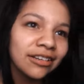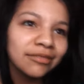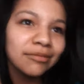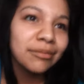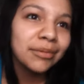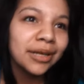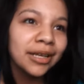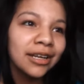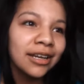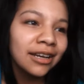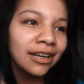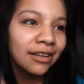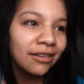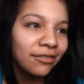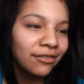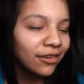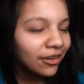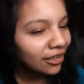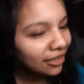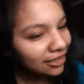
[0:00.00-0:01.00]
being a
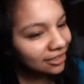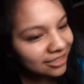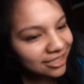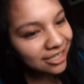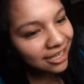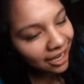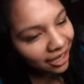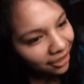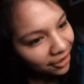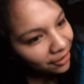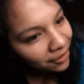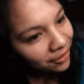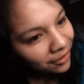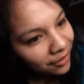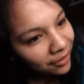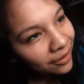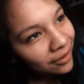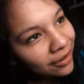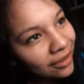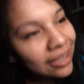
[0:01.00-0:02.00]
fucking
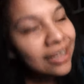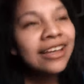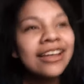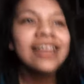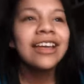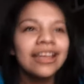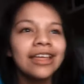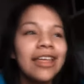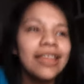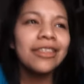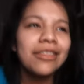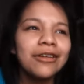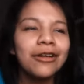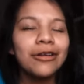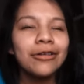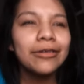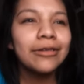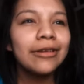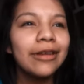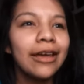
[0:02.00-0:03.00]
psycho. And
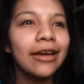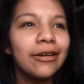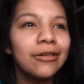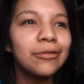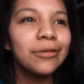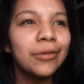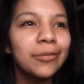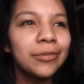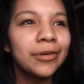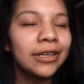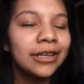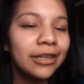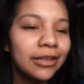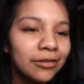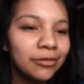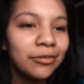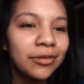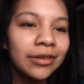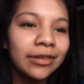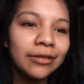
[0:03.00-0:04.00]
then I remember
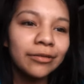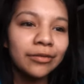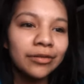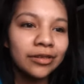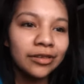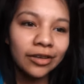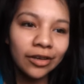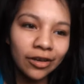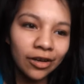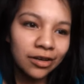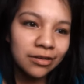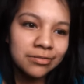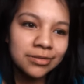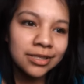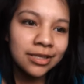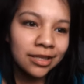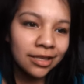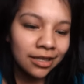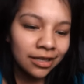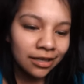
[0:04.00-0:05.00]
dealing with it with costs
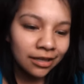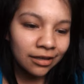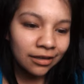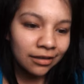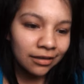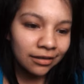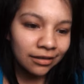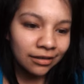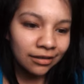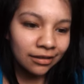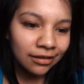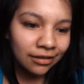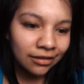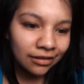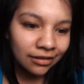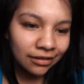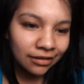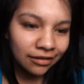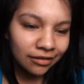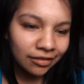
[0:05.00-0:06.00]
and like,
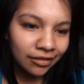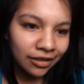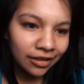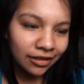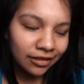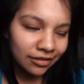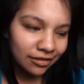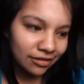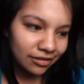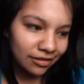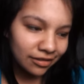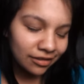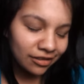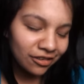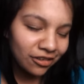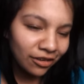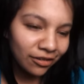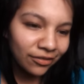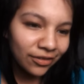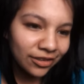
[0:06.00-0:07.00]
like
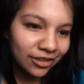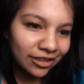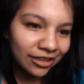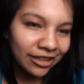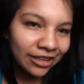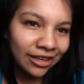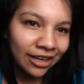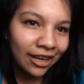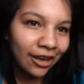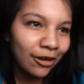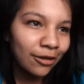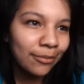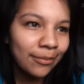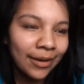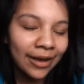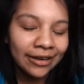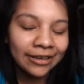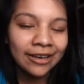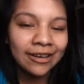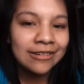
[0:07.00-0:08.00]
all of it. And then I come
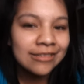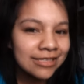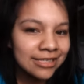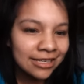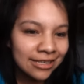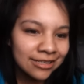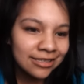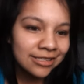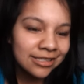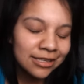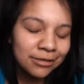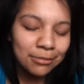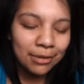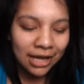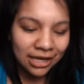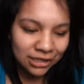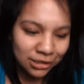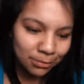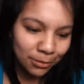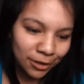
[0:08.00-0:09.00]
back downstairs to my
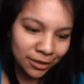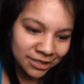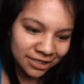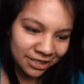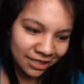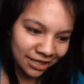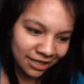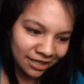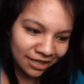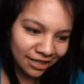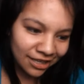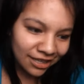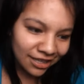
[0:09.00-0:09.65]
Xbox, and then